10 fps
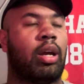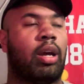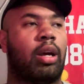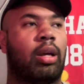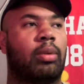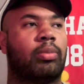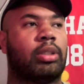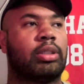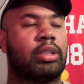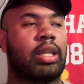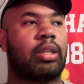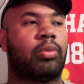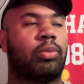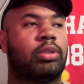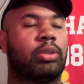The
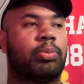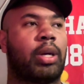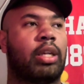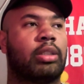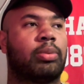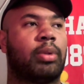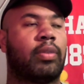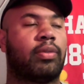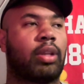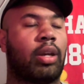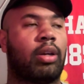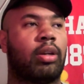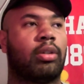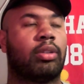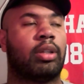second with Jabari Smith,
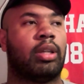third.